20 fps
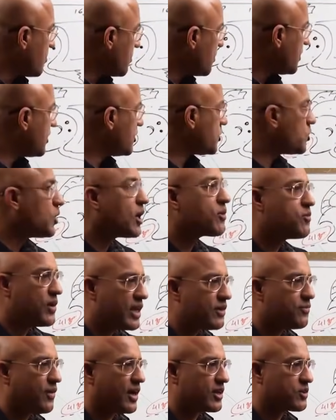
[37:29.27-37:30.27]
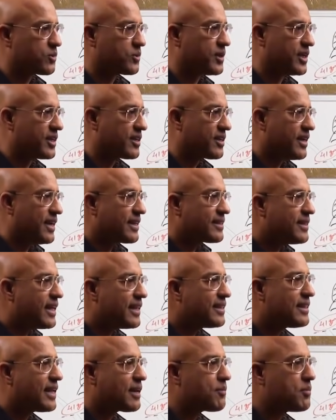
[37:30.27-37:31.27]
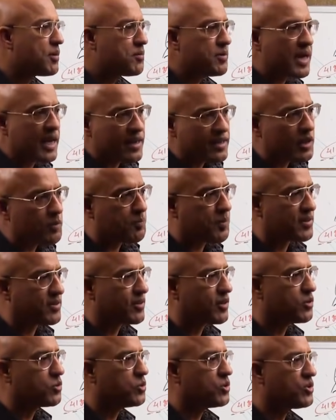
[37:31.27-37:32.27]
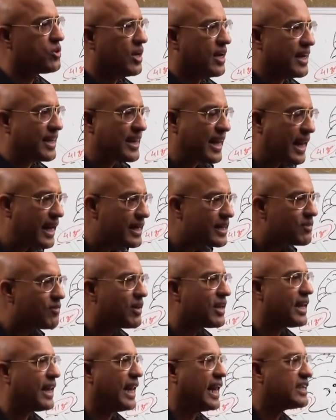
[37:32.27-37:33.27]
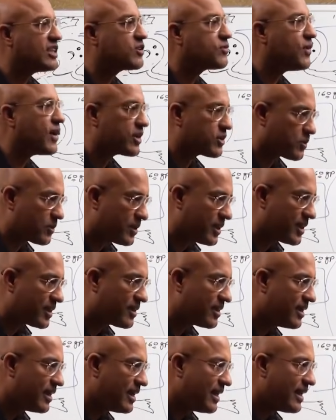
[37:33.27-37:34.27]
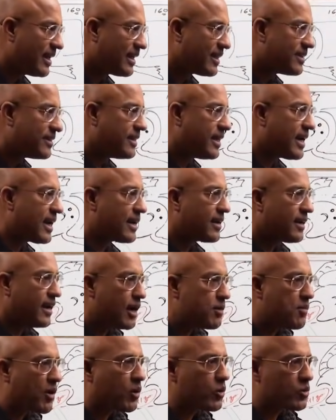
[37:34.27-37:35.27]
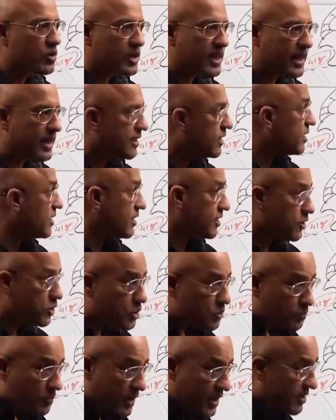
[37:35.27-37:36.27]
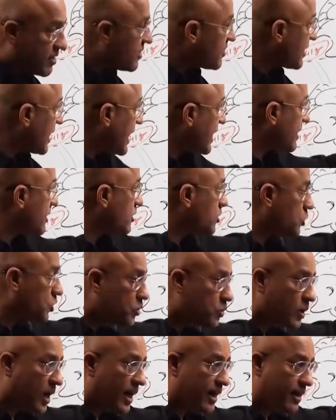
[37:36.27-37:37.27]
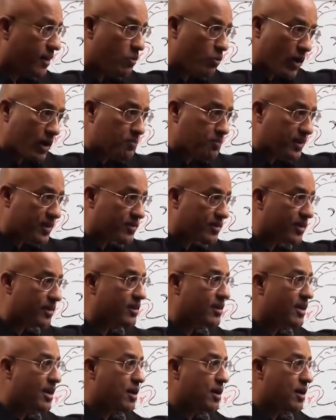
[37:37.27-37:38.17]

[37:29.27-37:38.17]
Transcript: You are very fortunate. Then there may be another person who is relatively less fortunate. They are about cases like you are 1%.